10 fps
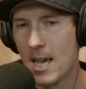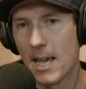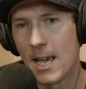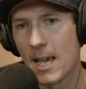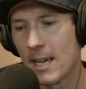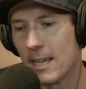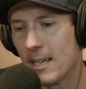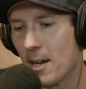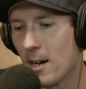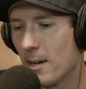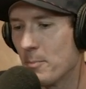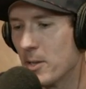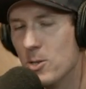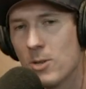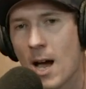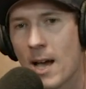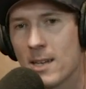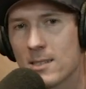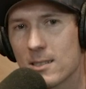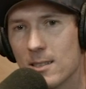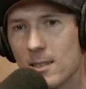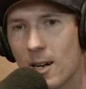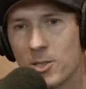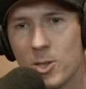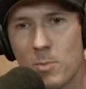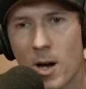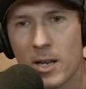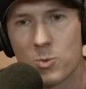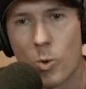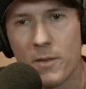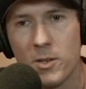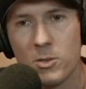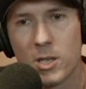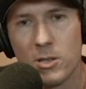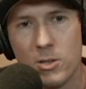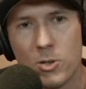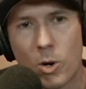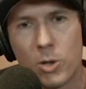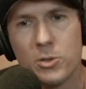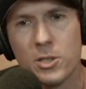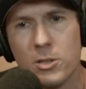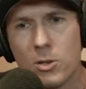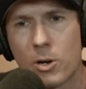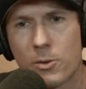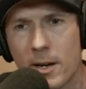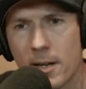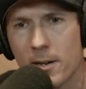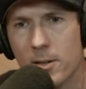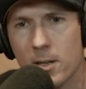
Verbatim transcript: And uh, but you guys are two buddies. One of you's in New York. Who's in New York right now?